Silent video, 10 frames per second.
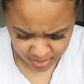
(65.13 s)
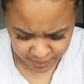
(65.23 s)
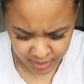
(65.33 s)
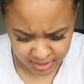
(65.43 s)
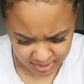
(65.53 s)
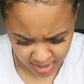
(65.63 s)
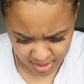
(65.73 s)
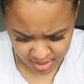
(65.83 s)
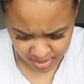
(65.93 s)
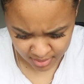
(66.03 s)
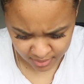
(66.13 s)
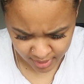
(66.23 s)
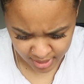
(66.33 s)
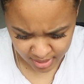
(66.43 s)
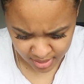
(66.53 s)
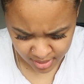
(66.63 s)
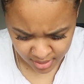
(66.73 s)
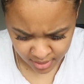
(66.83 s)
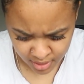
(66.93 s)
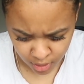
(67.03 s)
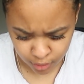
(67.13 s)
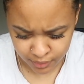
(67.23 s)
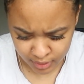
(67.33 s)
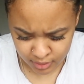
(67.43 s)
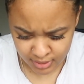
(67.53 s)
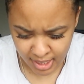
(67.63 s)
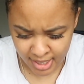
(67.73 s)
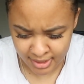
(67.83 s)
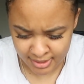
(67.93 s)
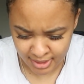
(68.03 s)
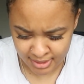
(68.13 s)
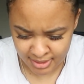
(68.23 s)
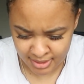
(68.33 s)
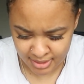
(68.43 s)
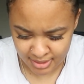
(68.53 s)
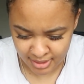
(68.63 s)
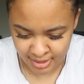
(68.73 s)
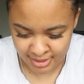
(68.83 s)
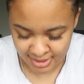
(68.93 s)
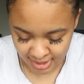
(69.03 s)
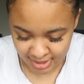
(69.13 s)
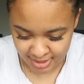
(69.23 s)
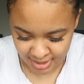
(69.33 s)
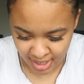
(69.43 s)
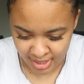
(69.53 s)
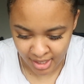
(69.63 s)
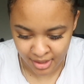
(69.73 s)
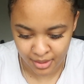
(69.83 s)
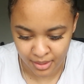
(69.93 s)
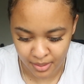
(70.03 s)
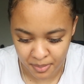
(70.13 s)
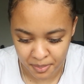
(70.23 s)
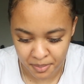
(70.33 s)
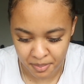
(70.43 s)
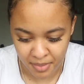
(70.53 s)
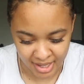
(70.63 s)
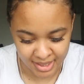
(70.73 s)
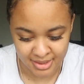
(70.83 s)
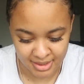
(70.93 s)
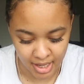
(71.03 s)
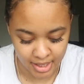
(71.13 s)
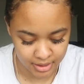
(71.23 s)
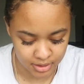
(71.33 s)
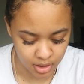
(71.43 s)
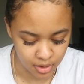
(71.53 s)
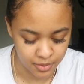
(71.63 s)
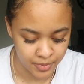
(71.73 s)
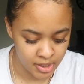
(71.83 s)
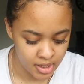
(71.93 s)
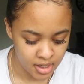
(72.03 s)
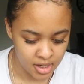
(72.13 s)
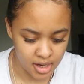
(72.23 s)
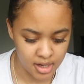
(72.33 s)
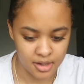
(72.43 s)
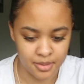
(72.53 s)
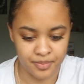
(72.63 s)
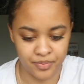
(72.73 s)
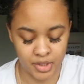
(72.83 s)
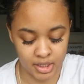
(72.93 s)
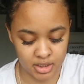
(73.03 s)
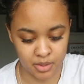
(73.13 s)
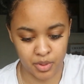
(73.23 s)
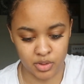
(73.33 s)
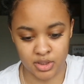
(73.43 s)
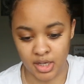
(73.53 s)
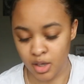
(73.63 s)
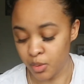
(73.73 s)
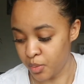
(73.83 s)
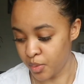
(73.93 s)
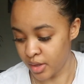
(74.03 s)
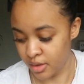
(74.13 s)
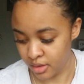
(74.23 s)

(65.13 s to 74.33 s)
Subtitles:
fungicide, right? Or fungicide, insecticide, and miticide. So it's supposed to help with